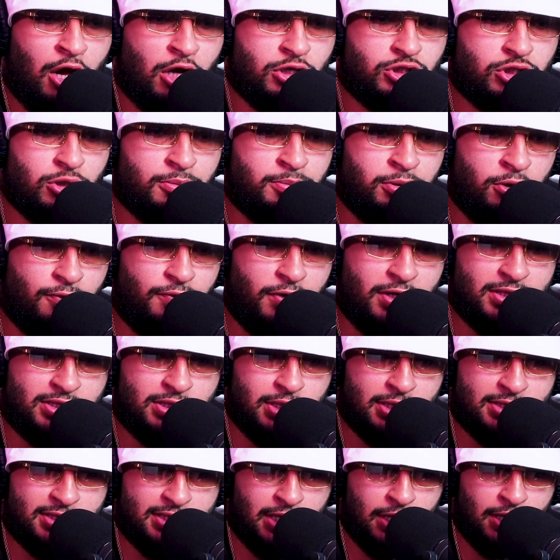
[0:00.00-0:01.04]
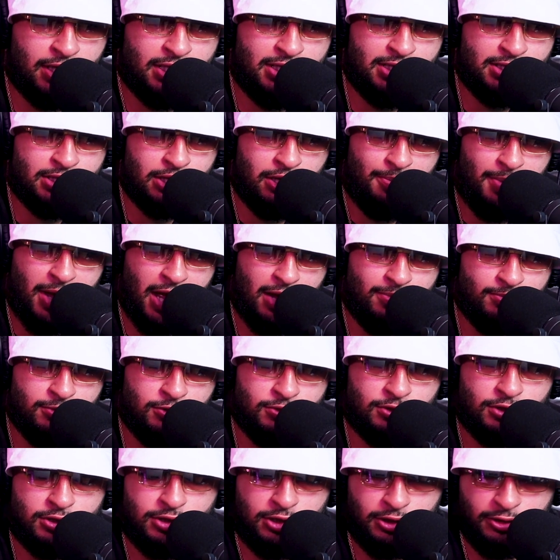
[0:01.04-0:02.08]
Also, Blueface does sound like he's in a bad
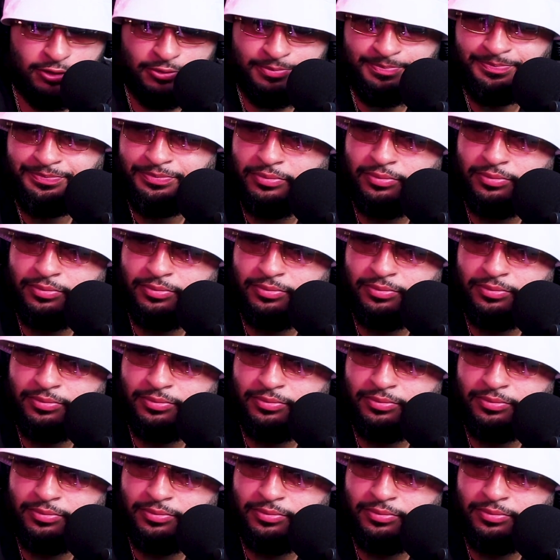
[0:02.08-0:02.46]
music deal.